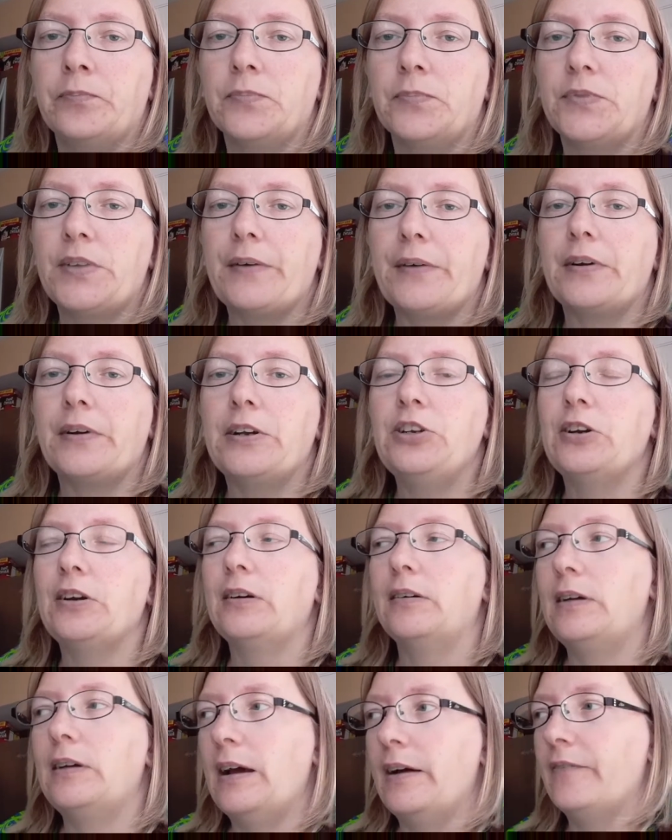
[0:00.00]
That way you
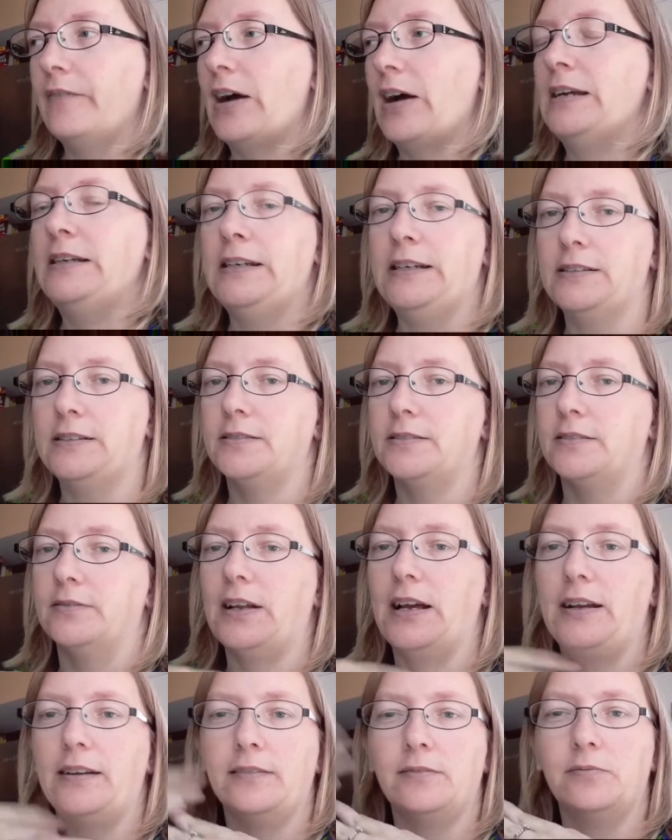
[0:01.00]
have ideas of
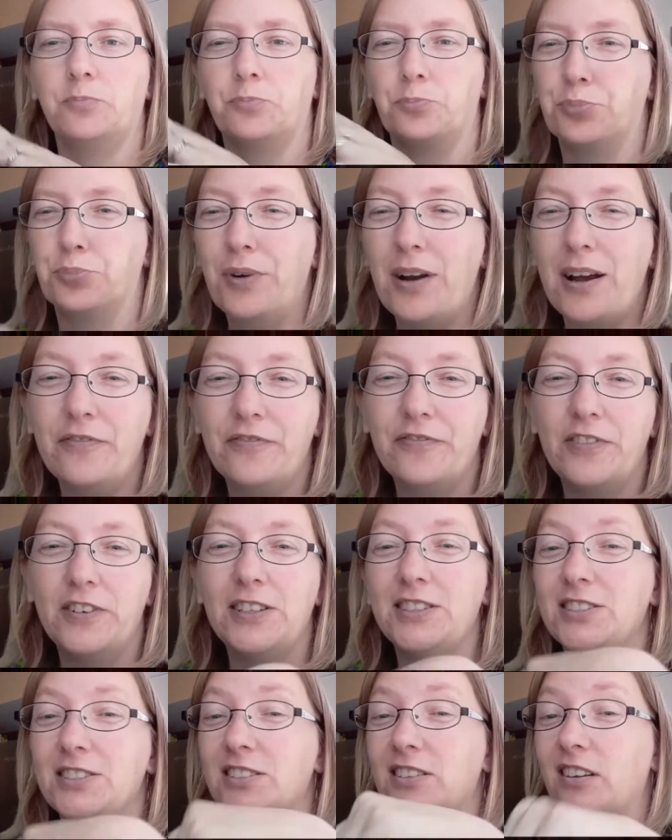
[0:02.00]
like
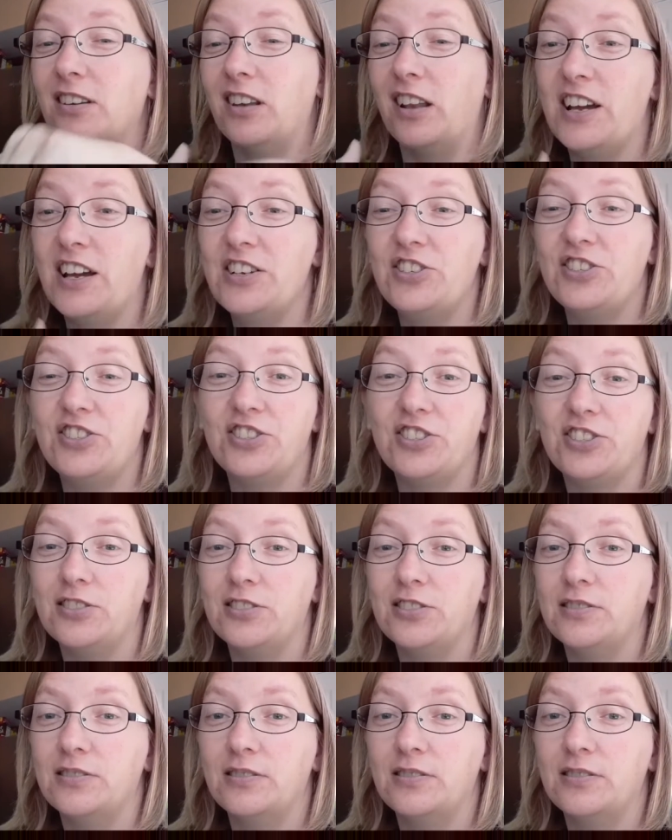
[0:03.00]
breakfast, lunch,